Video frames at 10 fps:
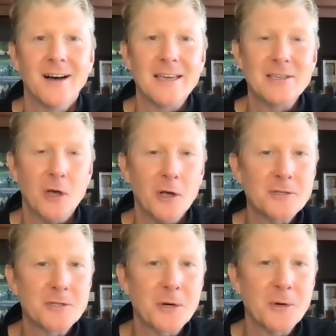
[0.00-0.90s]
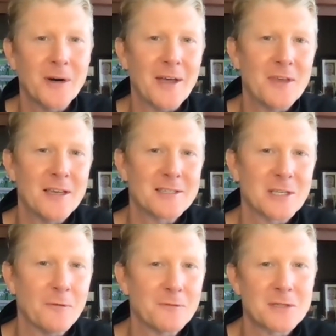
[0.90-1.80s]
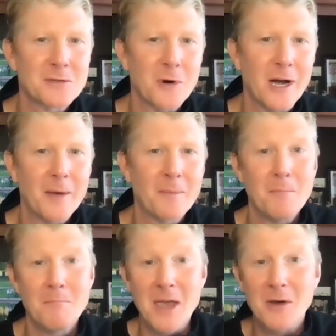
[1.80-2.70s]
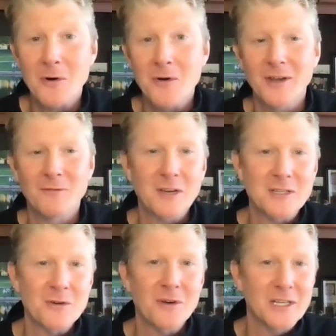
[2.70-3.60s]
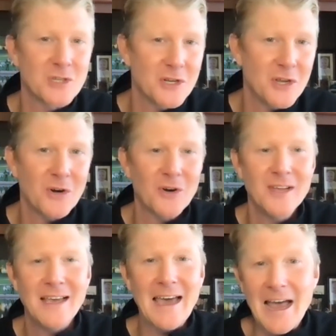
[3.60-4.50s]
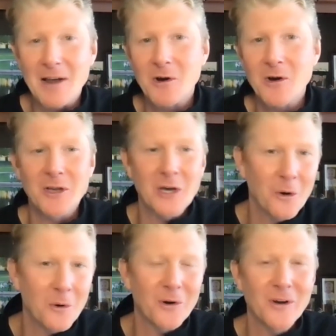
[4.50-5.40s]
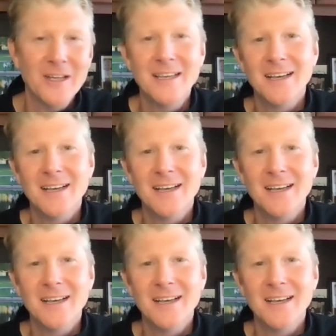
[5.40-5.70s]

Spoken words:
He's also, I think, a self-described maker and fixer and engineer, hacker, coder.